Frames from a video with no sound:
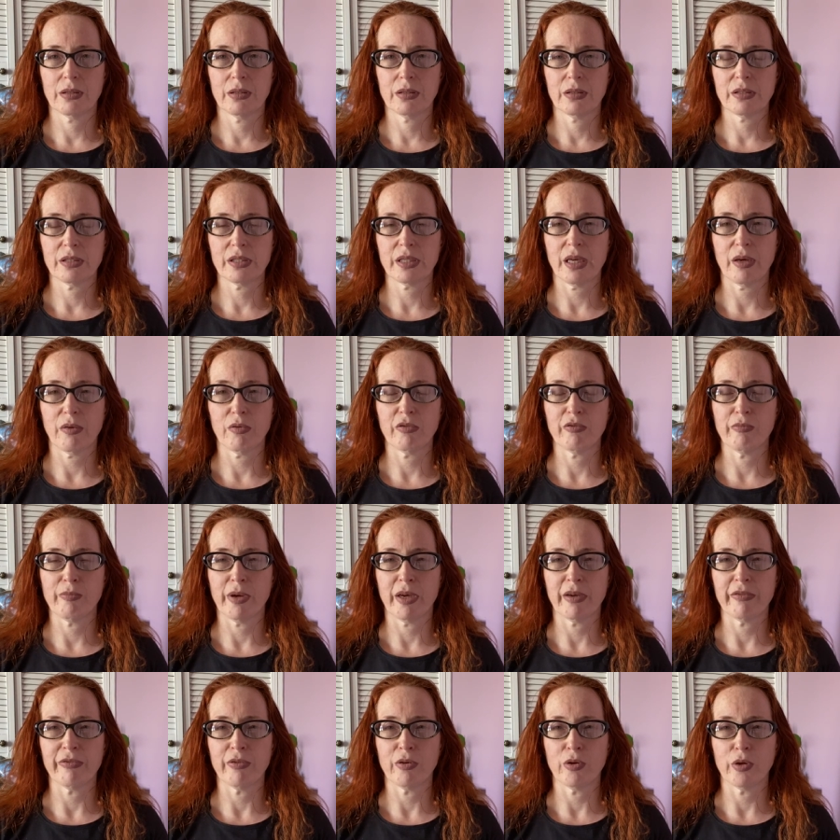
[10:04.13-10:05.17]
sound of my
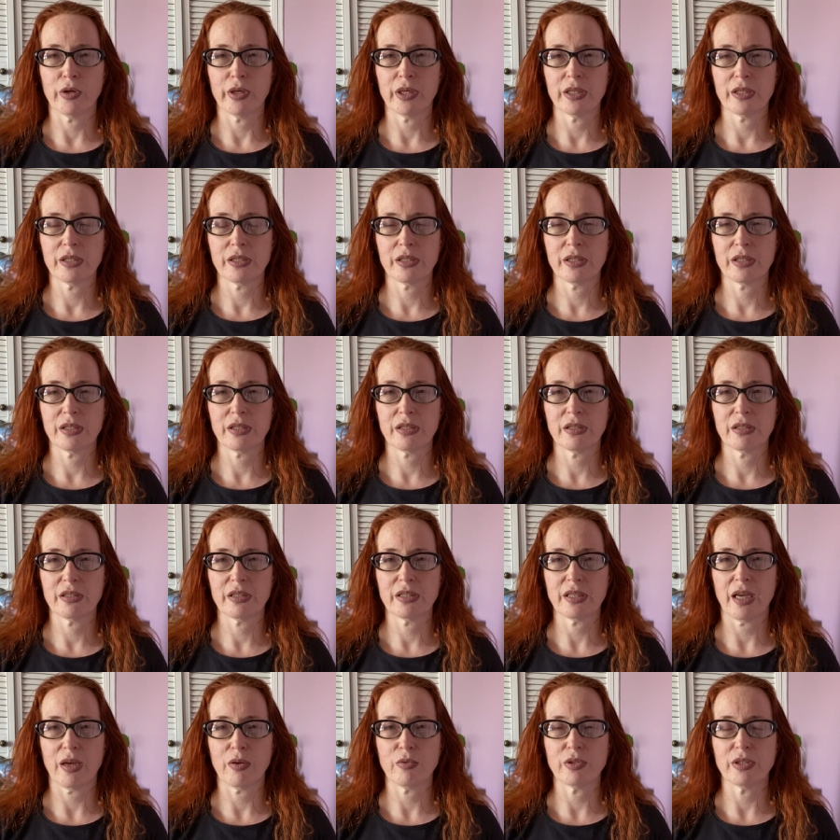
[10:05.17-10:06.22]
voice,
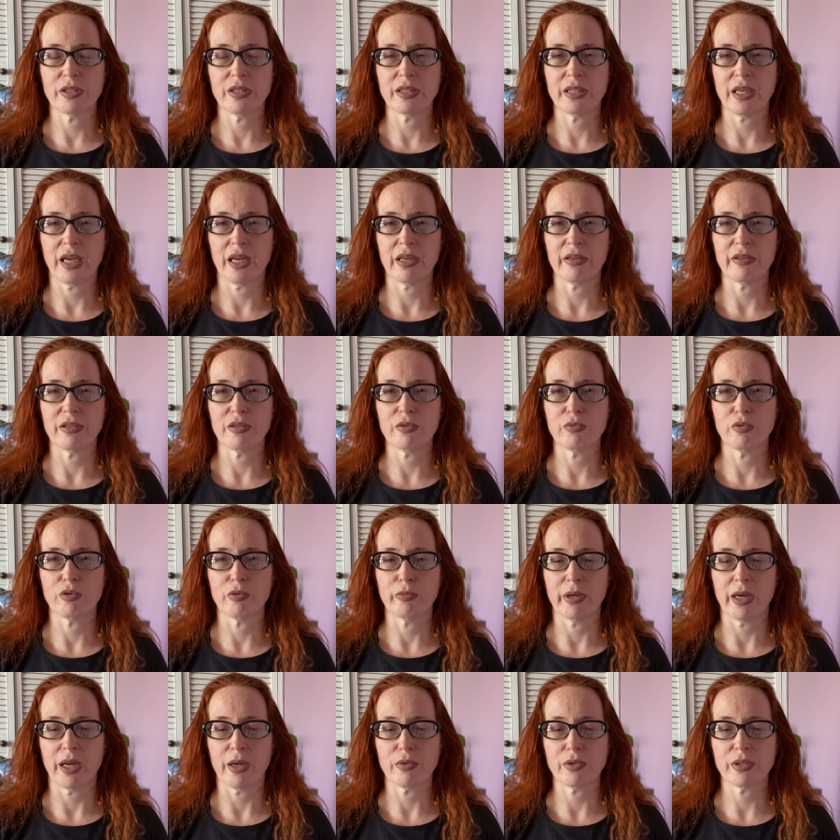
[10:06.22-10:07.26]
sounds inside of this room
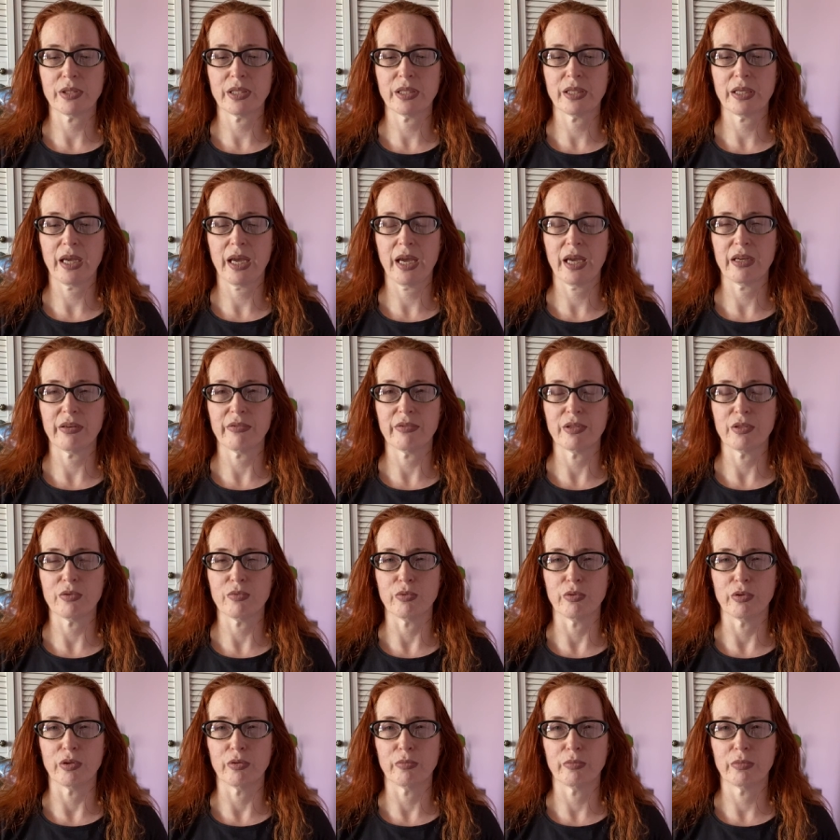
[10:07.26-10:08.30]
and outside of this
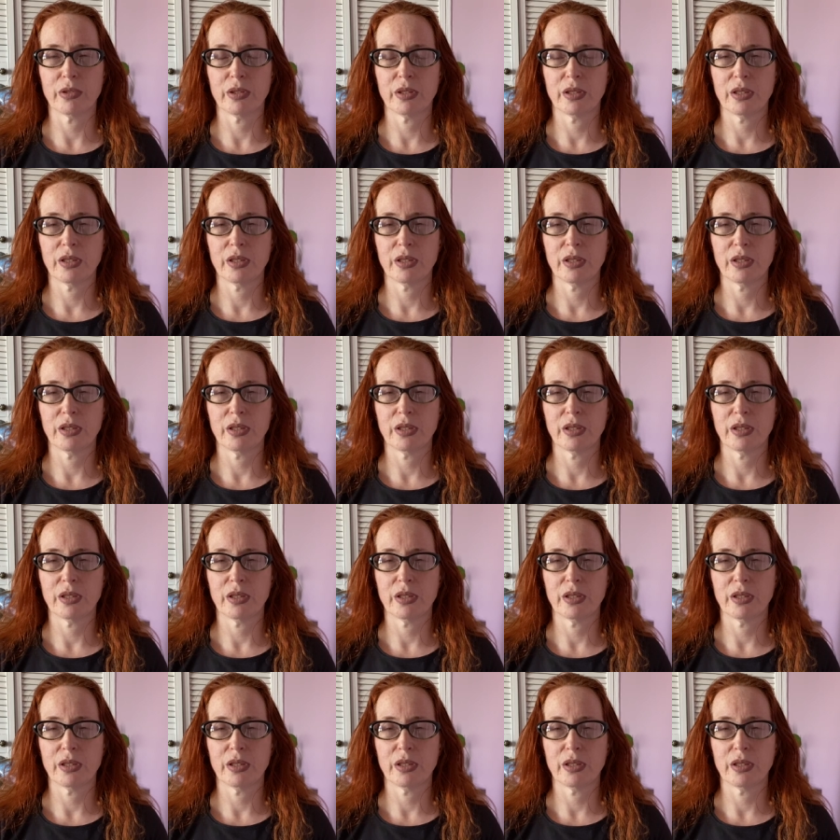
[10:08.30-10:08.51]
room,